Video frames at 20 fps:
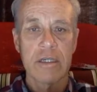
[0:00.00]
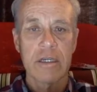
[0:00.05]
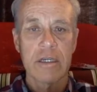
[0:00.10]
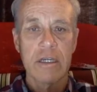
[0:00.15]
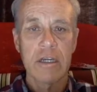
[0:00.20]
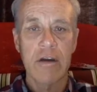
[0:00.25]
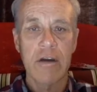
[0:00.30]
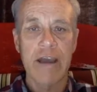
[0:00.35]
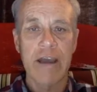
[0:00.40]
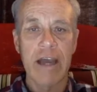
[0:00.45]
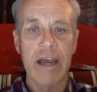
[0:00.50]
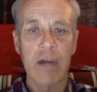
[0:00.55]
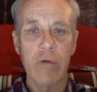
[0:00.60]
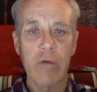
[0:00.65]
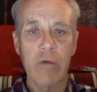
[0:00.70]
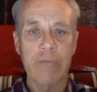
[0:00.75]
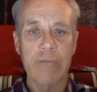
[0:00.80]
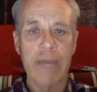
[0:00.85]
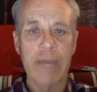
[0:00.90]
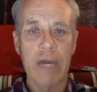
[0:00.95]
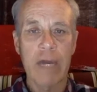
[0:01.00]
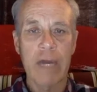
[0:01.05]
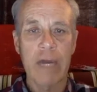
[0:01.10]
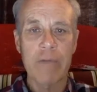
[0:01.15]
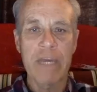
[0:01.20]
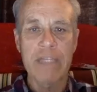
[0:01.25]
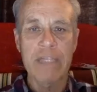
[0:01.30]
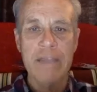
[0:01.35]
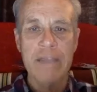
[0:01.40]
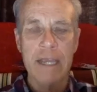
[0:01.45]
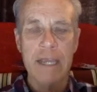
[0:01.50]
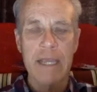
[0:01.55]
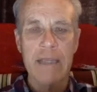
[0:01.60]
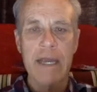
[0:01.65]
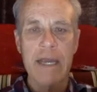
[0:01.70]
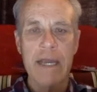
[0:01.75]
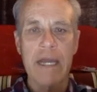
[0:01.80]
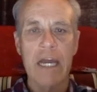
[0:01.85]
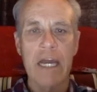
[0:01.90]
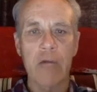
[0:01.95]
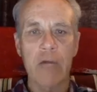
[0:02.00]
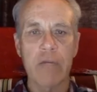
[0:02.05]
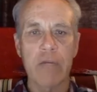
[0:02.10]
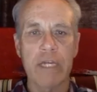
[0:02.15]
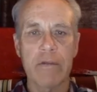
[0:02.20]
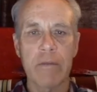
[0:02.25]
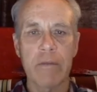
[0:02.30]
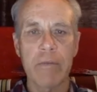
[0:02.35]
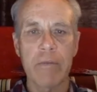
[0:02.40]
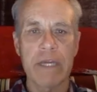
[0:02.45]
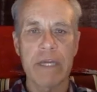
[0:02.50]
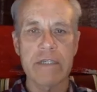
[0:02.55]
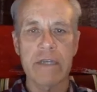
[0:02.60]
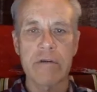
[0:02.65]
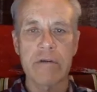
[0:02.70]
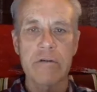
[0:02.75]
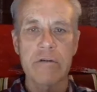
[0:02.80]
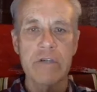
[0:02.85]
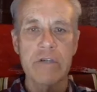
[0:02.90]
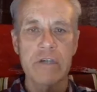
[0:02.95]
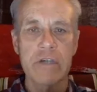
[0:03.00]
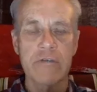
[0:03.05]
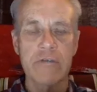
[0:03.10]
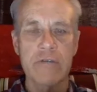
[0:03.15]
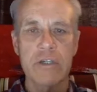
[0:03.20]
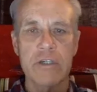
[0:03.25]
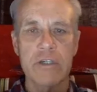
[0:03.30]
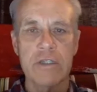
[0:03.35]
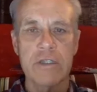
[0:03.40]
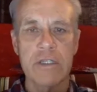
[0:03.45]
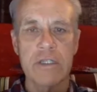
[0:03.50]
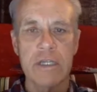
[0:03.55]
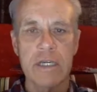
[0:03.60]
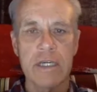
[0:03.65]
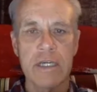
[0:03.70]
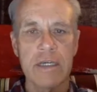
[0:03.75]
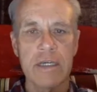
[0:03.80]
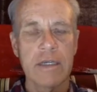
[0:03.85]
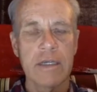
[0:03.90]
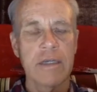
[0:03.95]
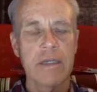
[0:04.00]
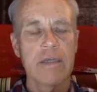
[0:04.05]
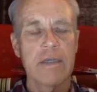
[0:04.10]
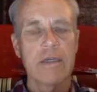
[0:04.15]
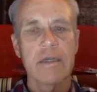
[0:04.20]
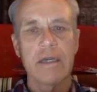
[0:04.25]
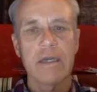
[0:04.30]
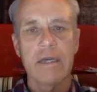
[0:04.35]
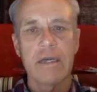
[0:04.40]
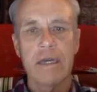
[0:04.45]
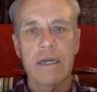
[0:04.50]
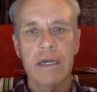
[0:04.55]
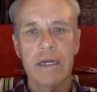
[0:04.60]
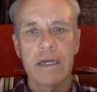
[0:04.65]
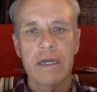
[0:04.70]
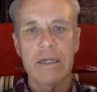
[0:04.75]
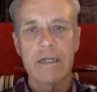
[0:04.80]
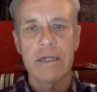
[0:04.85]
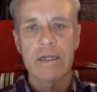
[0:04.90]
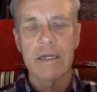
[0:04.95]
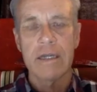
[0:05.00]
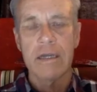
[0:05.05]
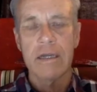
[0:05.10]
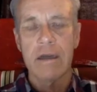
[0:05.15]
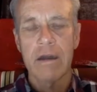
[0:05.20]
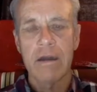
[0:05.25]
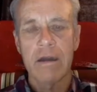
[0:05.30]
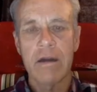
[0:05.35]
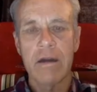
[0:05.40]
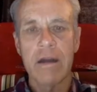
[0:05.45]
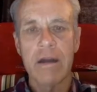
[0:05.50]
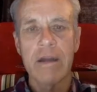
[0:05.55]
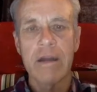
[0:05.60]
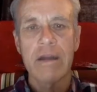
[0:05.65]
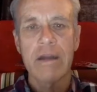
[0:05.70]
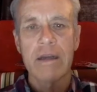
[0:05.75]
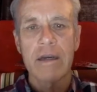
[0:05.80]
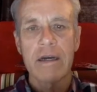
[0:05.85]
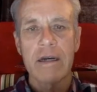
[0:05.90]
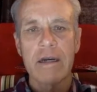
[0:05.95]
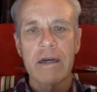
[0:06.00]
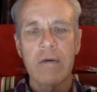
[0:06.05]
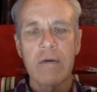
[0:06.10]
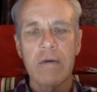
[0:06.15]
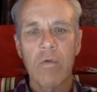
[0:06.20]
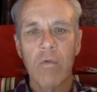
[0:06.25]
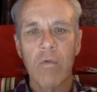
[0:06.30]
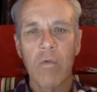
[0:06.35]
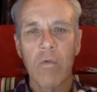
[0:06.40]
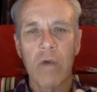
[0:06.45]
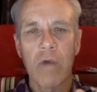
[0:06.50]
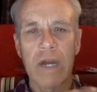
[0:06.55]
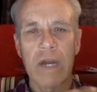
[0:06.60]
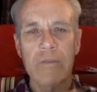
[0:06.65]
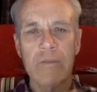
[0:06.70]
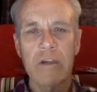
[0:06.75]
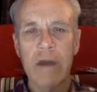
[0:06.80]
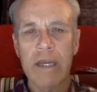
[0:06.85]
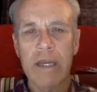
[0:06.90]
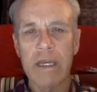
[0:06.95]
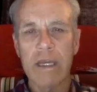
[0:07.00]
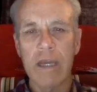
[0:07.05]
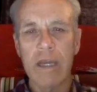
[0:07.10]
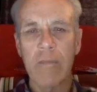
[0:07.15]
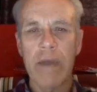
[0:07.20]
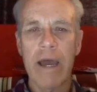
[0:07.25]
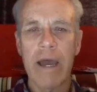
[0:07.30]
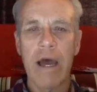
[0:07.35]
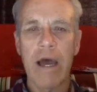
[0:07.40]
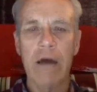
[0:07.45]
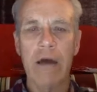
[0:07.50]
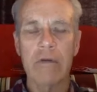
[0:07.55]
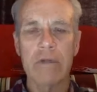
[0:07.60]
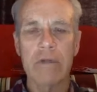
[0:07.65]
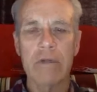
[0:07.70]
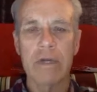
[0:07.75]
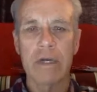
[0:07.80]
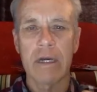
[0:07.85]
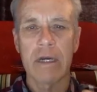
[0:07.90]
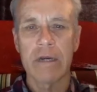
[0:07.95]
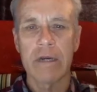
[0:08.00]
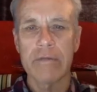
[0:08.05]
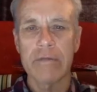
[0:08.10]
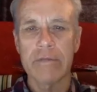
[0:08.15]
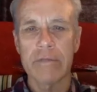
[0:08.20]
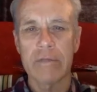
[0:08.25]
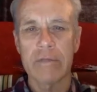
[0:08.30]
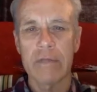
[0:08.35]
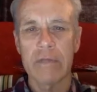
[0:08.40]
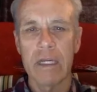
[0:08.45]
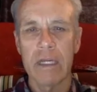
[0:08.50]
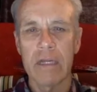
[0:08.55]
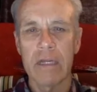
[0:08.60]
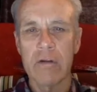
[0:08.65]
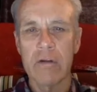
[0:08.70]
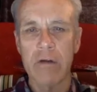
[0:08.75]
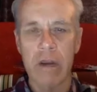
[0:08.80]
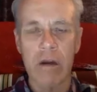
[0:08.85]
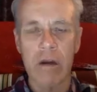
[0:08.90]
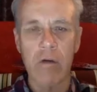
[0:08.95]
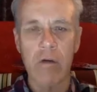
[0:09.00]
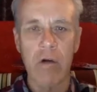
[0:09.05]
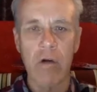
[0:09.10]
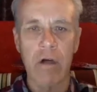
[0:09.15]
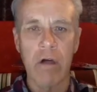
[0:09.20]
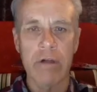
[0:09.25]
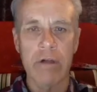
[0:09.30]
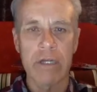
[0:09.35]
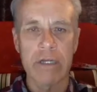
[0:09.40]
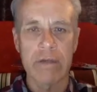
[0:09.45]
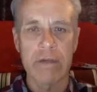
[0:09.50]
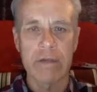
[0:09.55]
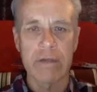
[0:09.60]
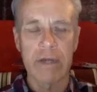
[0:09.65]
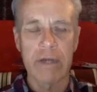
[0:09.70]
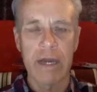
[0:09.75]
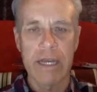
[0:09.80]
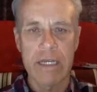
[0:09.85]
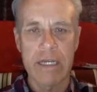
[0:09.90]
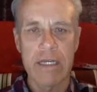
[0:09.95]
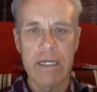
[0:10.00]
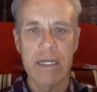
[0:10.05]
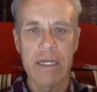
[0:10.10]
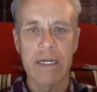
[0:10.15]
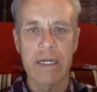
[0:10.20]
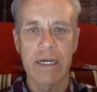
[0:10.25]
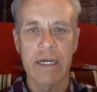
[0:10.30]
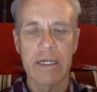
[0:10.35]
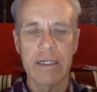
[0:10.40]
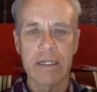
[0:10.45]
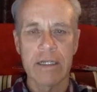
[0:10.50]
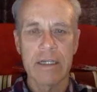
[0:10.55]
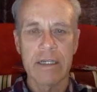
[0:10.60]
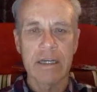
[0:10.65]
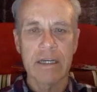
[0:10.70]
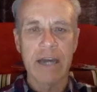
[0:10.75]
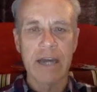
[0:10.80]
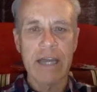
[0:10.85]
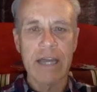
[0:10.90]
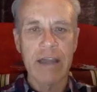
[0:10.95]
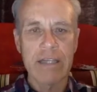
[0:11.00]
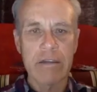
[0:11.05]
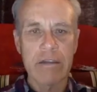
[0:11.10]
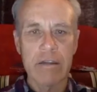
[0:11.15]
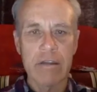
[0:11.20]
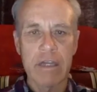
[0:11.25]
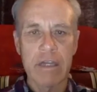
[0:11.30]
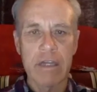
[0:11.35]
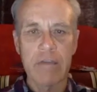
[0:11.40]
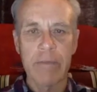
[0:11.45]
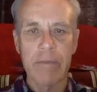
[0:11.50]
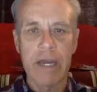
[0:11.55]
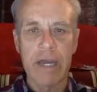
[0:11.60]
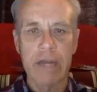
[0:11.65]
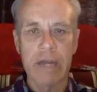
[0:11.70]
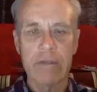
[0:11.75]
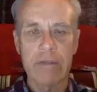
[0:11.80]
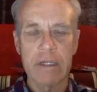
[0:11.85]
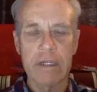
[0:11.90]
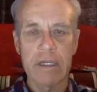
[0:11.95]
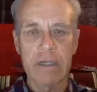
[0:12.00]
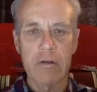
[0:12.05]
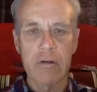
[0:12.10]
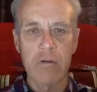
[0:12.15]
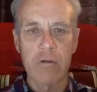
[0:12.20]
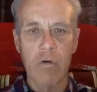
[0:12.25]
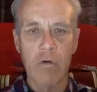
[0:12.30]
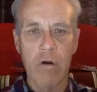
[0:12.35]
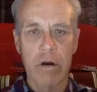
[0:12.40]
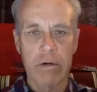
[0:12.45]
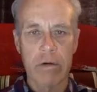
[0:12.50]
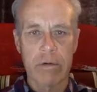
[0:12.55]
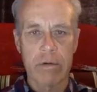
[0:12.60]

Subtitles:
How do we maintain that? How do we get the best energy efficiency, and on and on? When I'm talking about the indoor air quality idea, I like to think about the indoor